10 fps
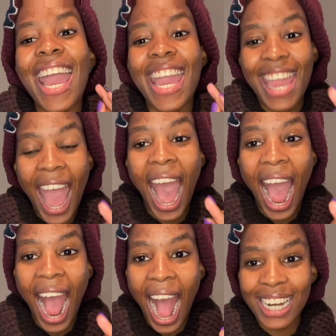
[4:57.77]
a
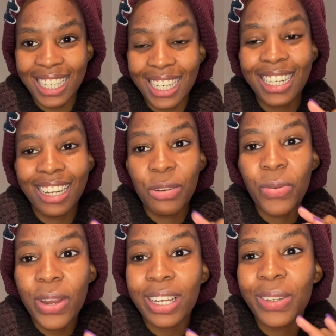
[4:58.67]
hard
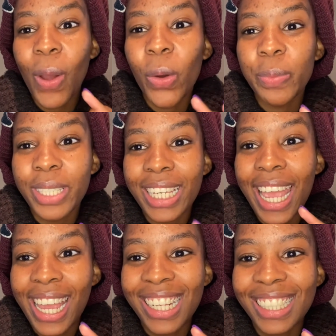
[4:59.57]
degree to
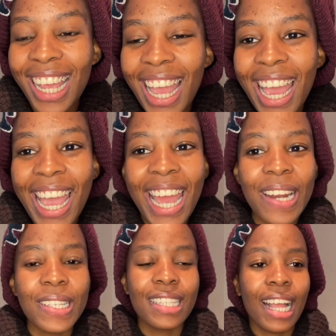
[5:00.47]
obtain, and
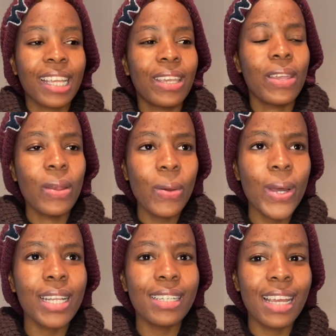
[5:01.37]
I was like, you know
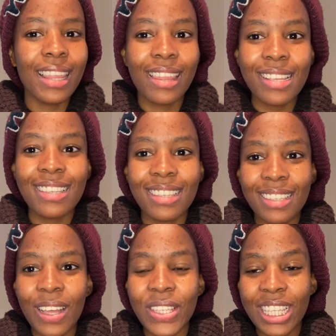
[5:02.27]
what, this
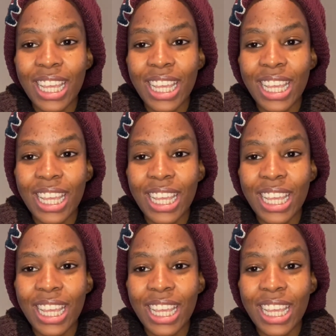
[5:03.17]
sounds